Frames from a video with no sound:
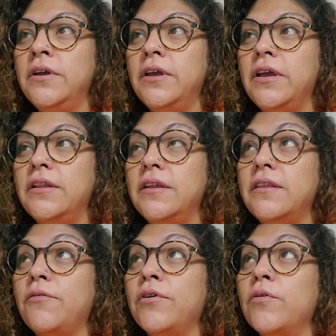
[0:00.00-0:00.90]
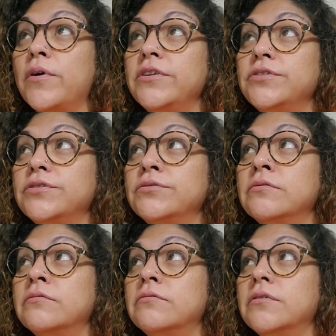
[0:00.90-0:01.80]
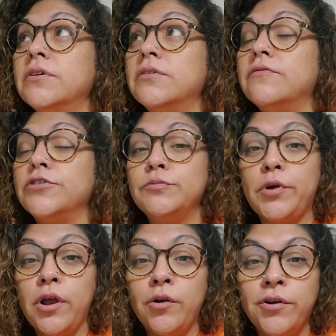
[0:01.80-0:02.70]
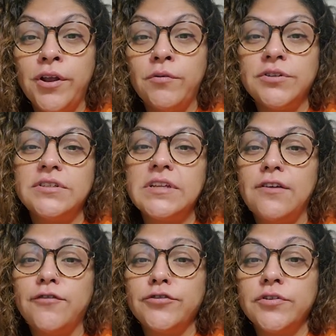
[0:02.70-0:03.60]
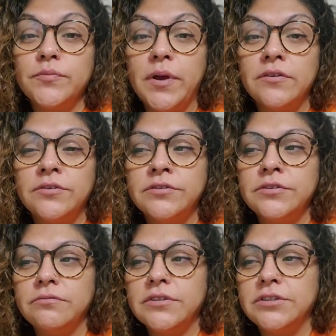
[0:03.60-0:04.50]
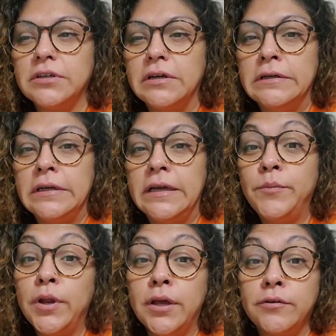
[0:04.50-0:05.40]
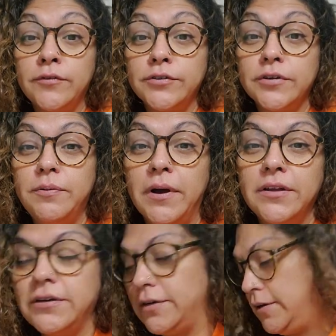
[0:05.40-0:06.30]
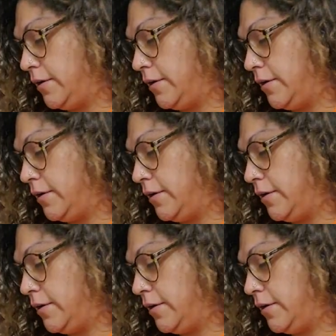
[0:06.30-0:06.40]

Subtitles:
and that they were going to first priority, which is like first responders, which I am not a first responder.